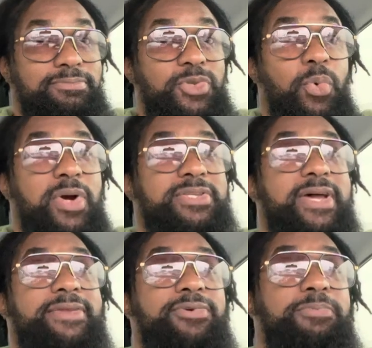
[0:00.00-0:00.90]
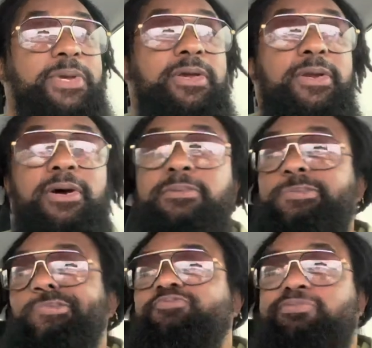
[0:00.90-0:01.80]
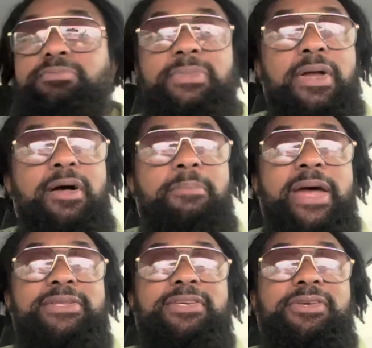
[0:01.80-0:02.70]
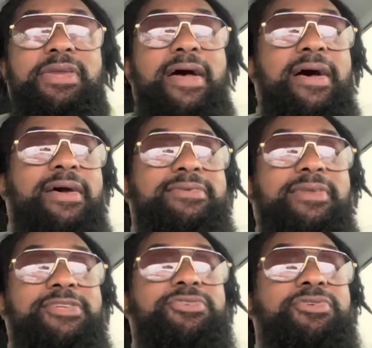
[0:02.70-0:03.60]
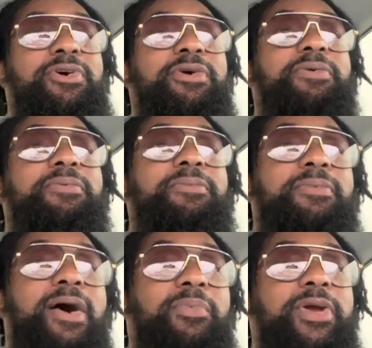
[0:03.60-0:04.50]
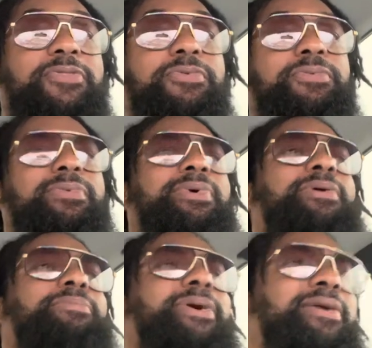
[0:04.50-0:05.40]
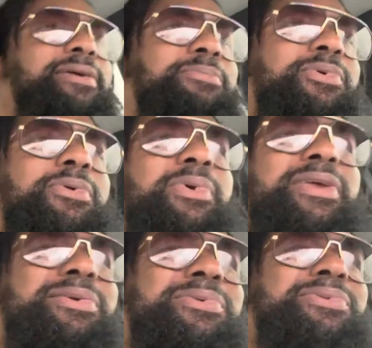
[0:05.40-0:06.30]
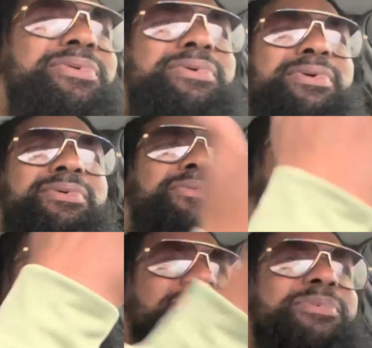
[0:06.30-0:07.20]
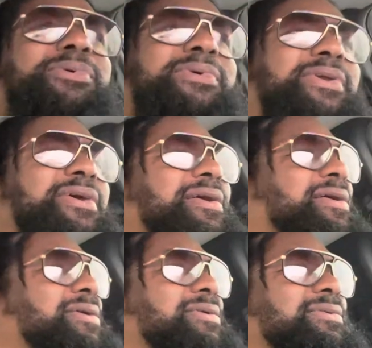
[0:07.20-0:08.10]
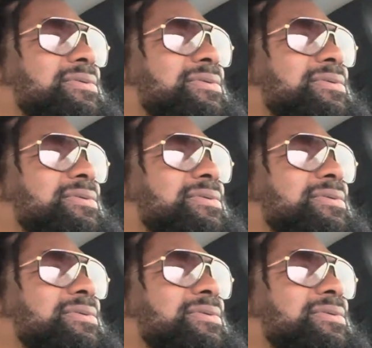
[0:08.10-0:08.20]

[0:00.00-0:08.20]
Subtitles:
Once I do pick it up, come back to you guys, let you know. I went, oh man, come on, what are you, come on, y'all,